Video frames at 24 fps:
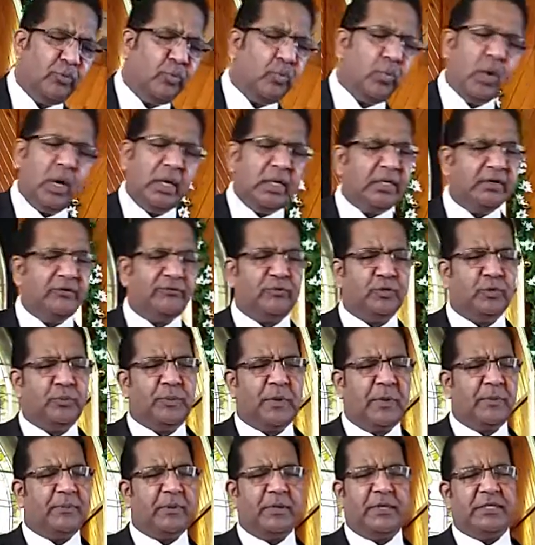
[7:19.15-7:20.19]
wonderful
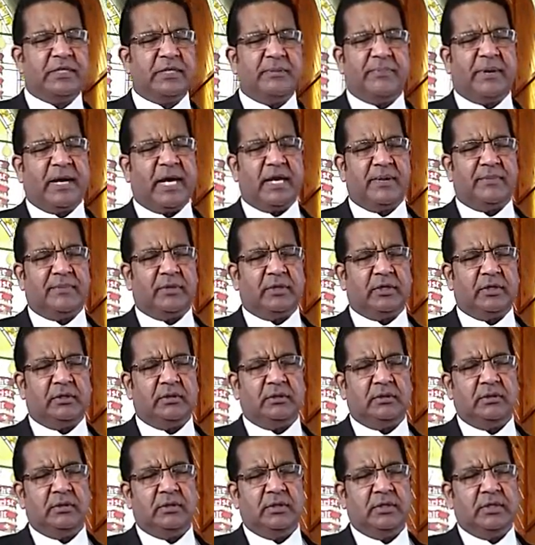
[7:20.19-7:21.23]
people in the
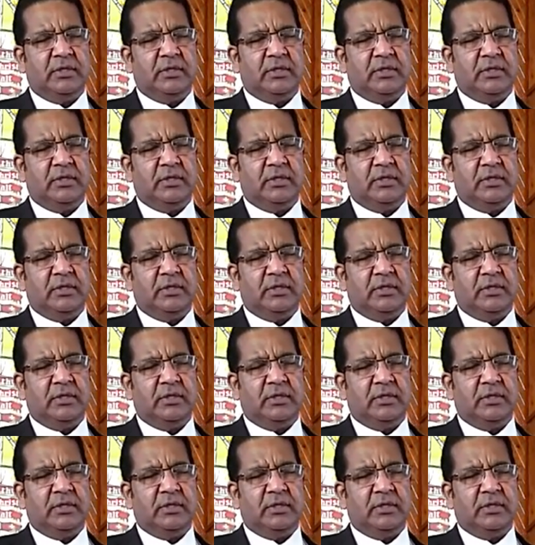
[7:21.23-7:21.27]
Bible